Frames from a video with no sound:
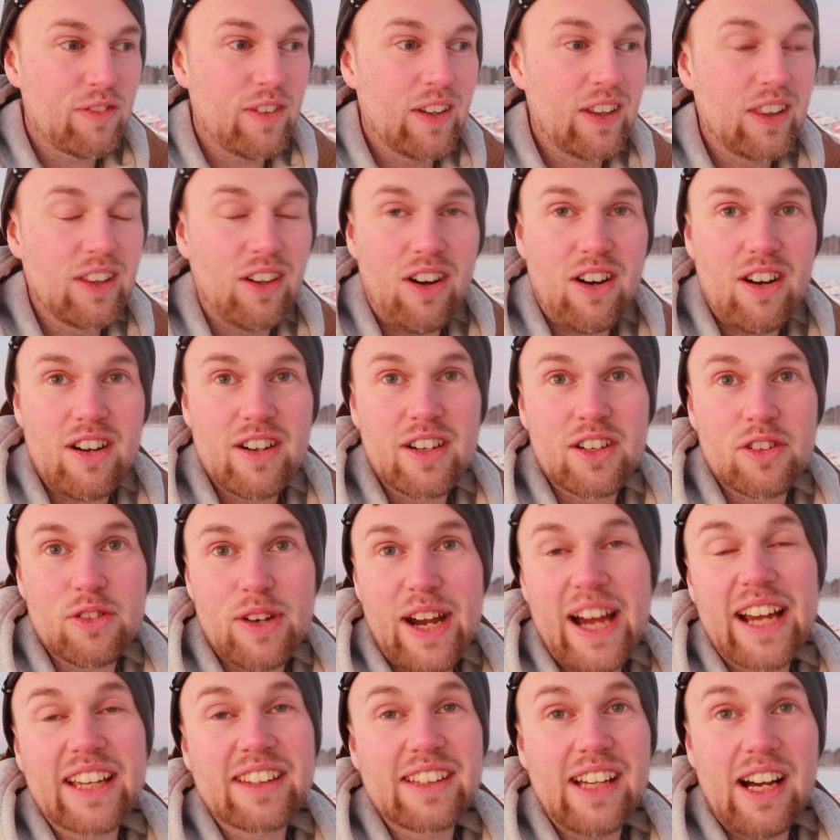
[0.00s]
a long,
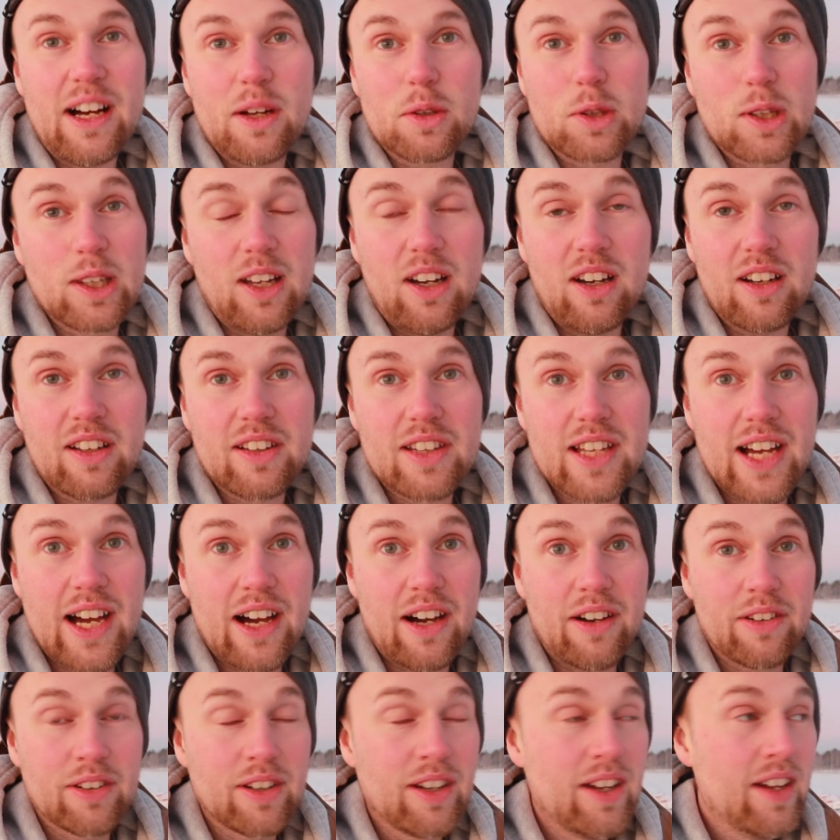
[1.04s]
dragged-out
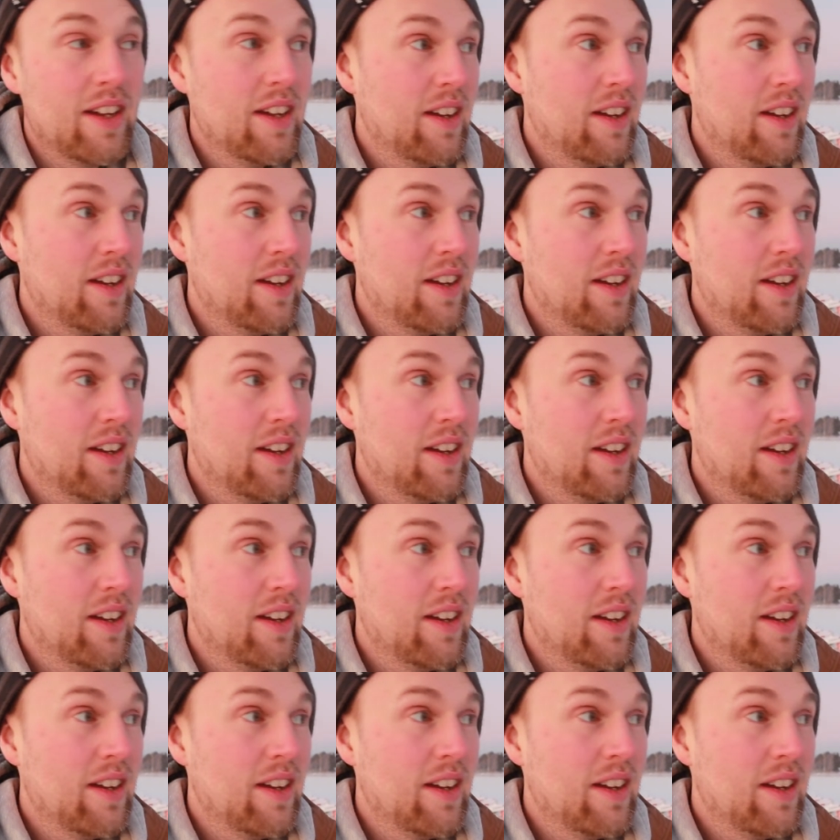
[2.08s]
lockdown,